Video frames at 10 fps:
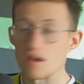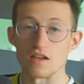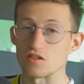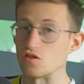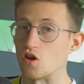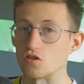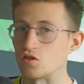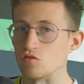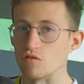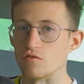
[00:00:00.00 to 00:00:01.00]
It's not
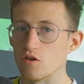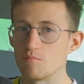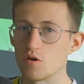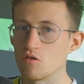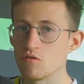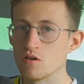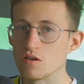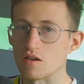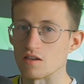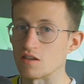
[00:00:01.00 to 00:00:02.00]
to do with football.
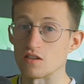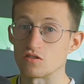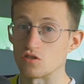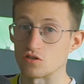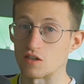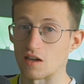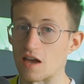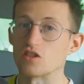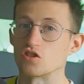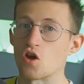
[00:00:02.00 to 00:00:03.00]
It's just like
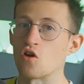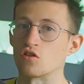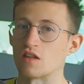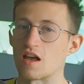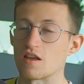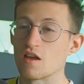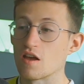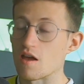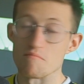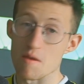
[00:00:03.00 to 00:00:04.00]
a song that
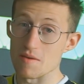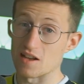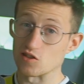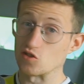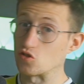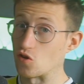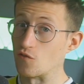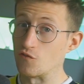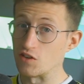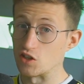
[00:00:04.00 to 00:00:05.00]
maybe has
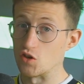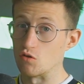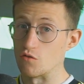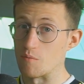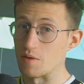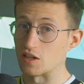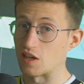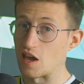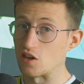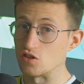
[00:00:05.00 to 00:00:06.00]
something to do with a big
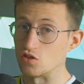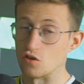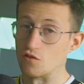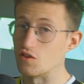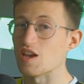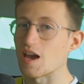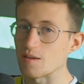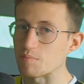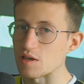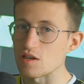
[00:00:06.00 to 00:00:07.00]
occasion or a
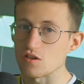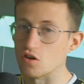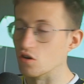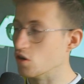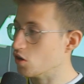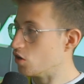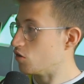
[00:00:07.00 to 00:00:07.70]
VIP or